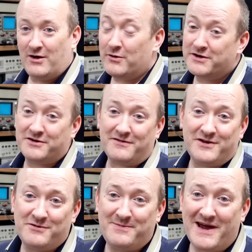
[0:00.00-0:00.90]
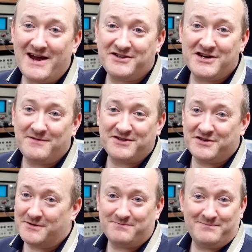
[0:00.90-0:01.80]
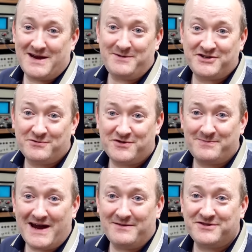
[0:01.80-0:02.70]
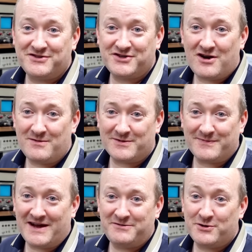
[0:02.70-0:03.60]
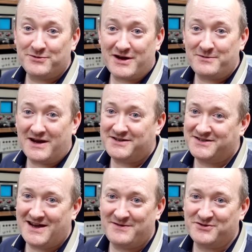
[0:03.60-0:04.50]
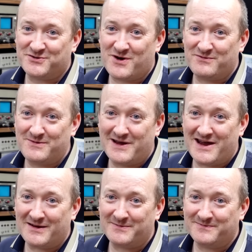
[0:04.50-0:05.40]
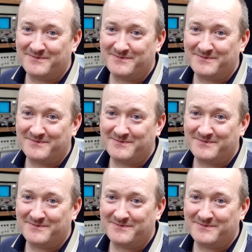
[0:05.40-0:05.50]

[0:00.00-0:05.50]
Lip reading: Or you could offer your repair service at maybe £200 a job, and you all know it's never just one repair.